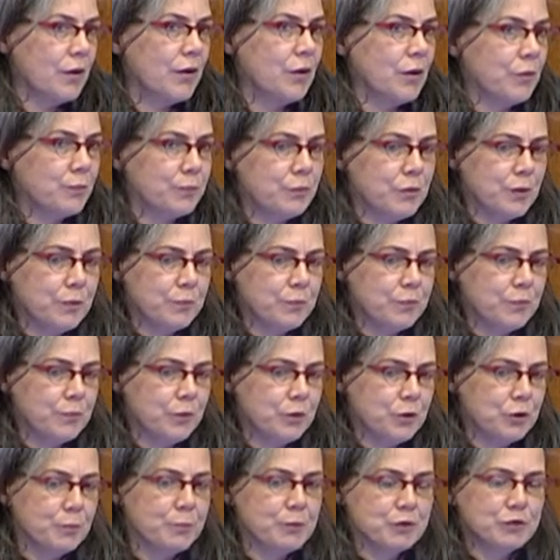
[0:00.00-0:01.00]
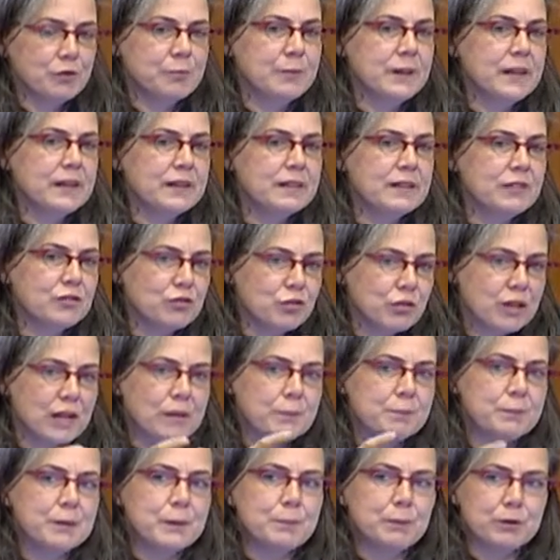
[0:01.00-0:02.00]
a, a, the possibility to
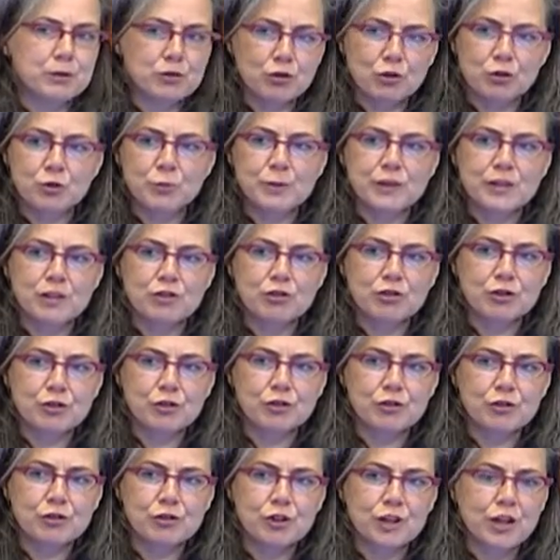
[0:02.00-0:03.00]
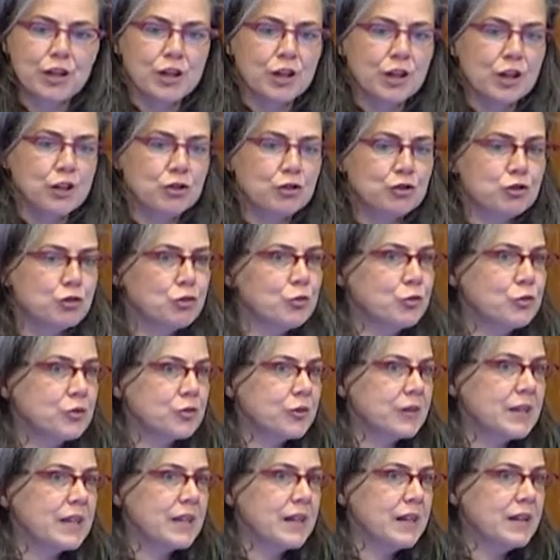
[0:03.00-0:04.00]
let people talk with each other to
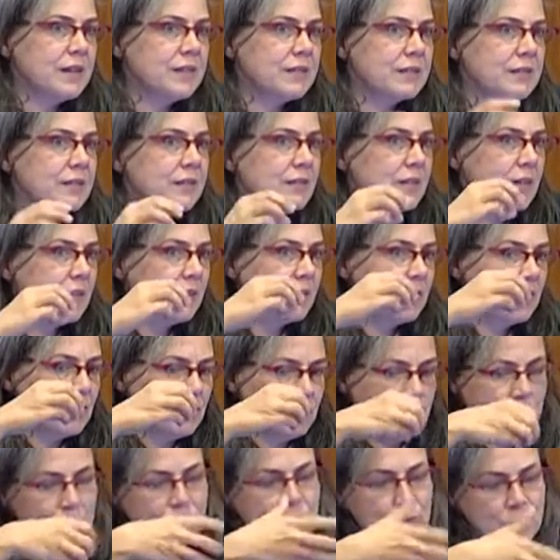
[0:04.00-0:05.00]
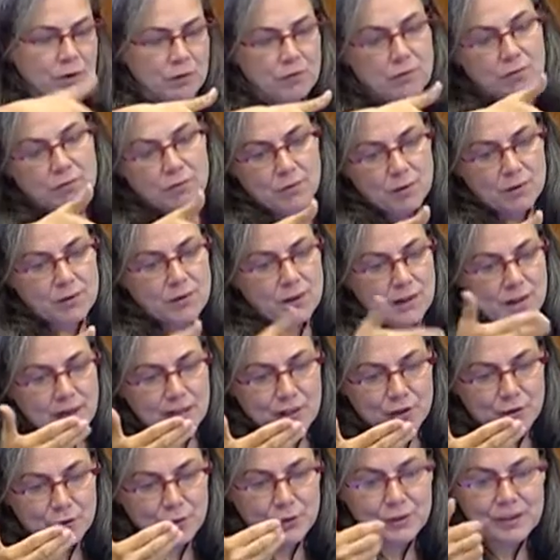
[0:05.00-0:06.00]
create what
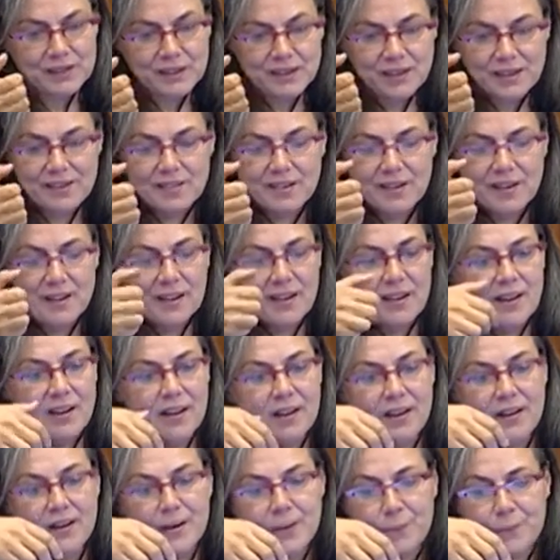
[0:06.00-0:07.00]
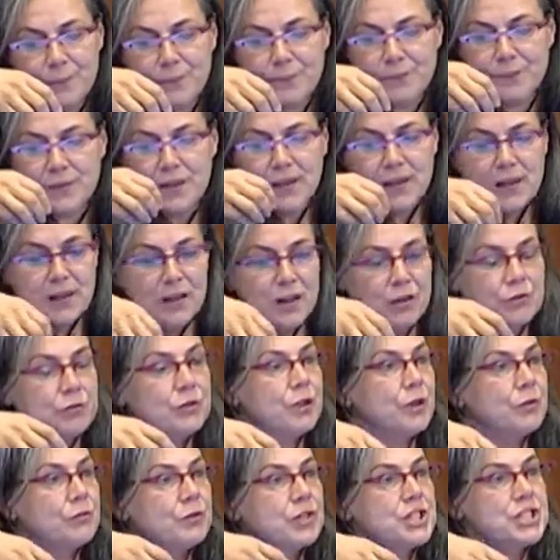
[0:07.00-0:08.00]
I call here um, a,
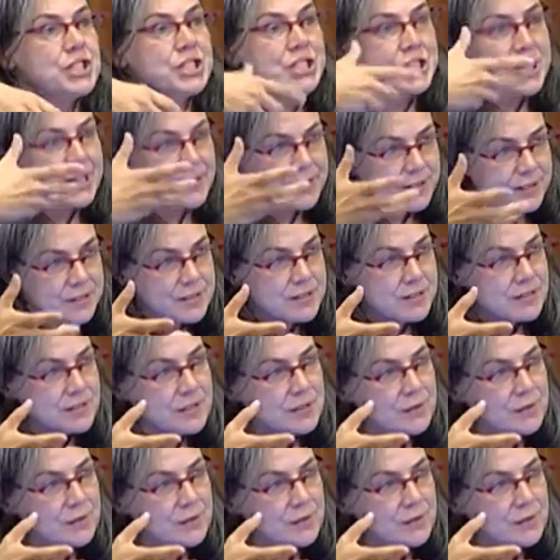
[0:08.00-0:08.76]
a, shared